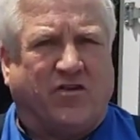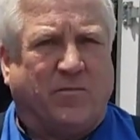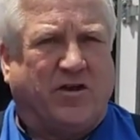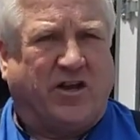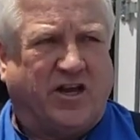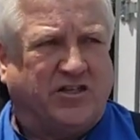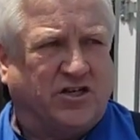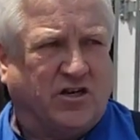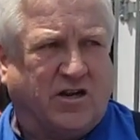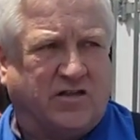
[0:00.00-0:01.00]

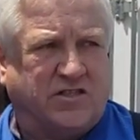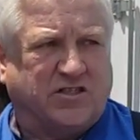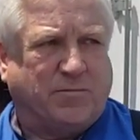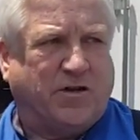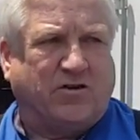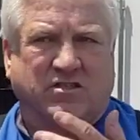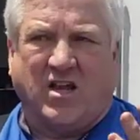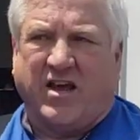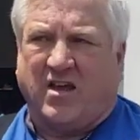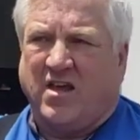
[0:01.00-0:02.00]
communication on 6 meters, like